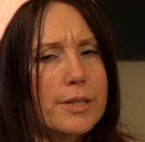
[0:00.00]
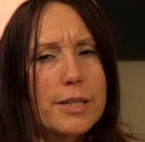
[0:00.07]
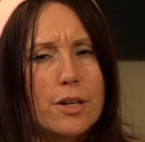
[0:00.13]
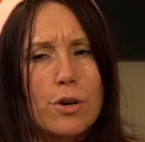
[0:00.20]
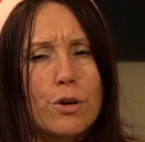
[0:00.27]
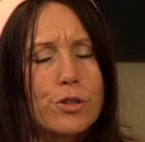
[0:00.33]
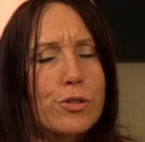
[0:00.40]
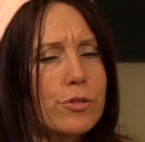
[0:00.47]

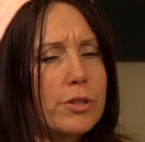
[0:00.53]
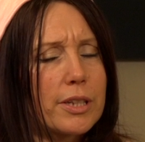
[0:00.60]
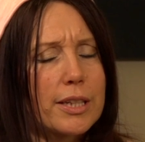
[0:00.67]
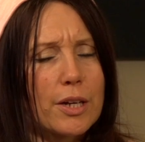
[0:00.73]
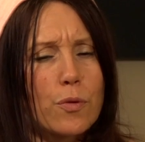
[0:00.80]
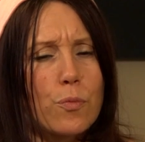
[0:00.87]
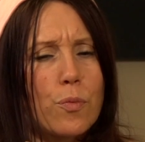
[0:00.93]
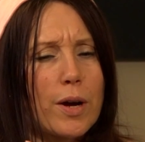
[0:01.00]
culturally,
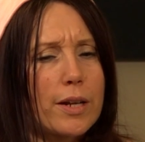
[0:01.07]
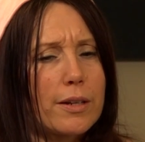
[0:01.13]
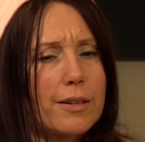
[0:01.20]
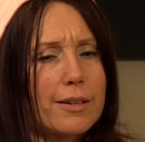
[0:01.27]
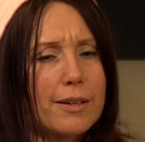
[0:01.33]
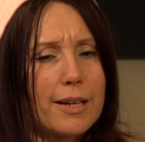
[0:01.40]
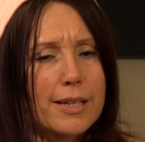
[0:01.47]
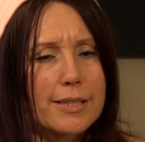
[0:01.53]
like what
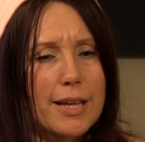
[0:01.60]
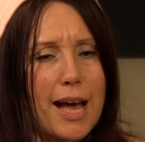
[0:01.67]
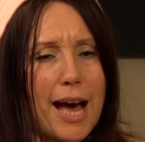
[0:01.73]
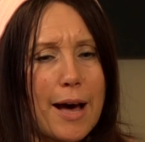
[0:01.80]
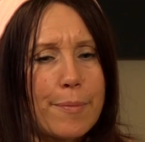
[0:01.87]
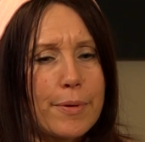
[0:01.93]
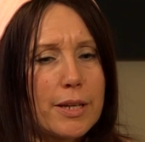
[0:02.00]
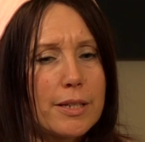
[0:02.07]
has
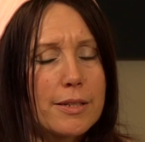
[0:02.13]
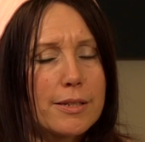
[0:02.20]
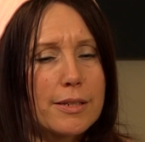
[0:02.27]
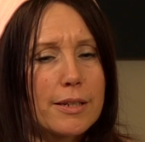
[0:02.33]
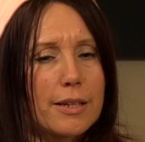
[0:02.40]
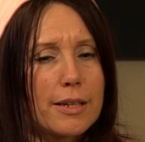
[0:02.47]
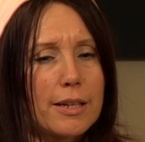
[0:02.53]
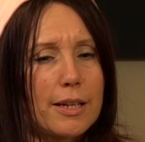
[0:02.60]
happened
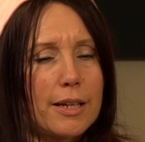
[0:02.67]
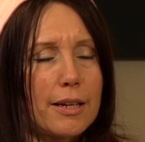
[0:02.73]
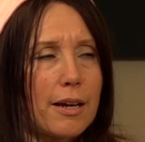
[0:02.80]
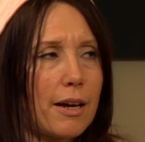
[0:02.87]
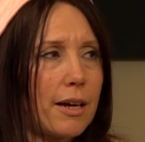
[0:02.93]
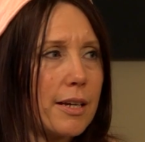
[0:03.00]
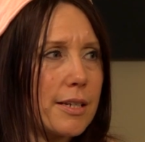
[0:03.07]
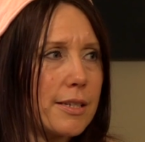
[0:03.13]
in
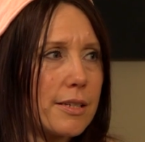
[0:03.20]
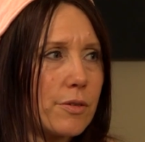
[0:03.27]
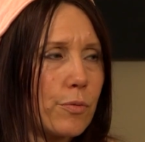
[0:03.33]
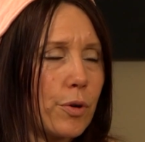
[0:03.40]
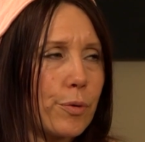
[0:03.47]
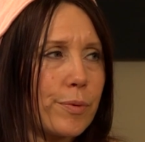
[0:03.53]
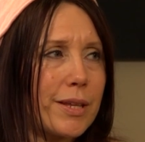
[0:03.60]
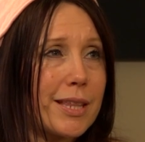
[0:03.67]
us
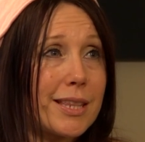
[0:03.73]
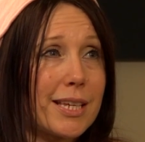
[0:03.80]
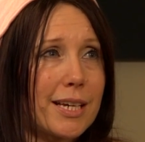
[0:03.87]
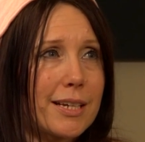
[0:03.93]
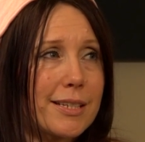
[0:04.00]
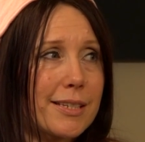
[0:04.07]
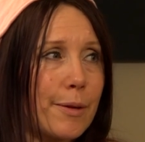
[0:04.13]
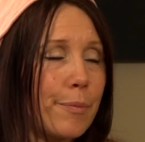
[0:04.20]
where we
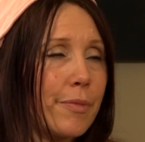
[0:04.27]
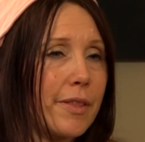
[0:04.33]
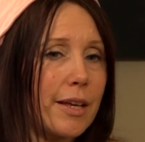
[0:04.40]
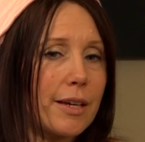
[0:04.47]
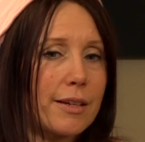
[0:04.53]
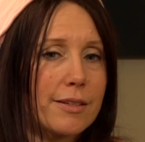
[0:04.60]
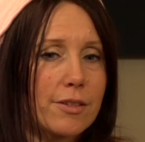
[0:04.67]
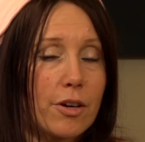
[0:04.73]
think some
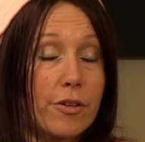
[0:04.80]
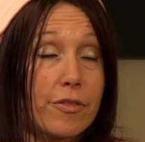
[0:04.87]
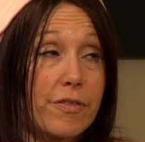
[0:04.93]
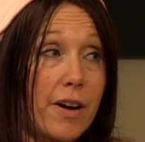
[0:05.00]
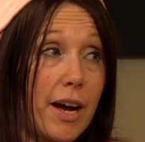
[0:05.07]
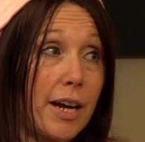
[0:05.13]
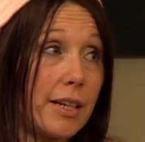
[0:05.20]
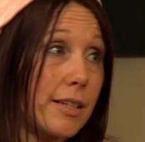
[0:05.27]
things are
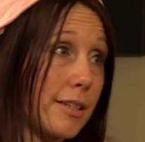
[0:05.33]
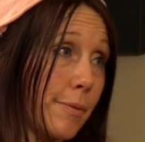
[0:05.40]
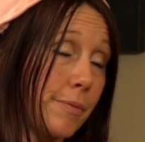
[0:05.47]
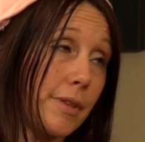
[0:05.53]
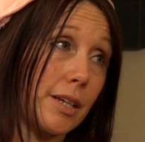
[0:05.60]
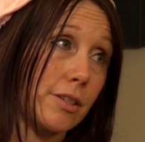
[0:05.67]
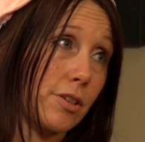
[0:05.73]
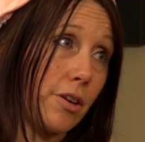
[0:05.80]
fine and some
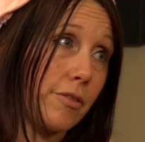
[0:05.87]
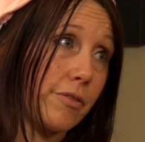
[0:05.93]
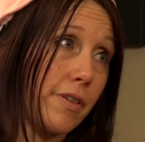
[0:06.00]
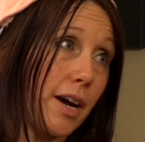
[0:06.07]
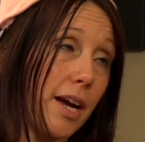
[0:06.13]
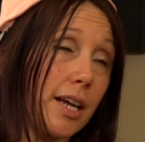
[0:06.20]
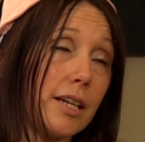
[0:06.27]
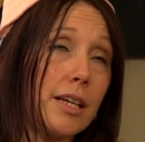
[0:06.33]
things aren't
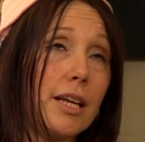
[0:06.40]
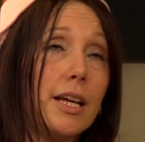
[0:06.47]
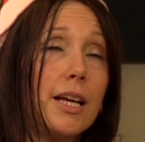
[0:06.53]
fine.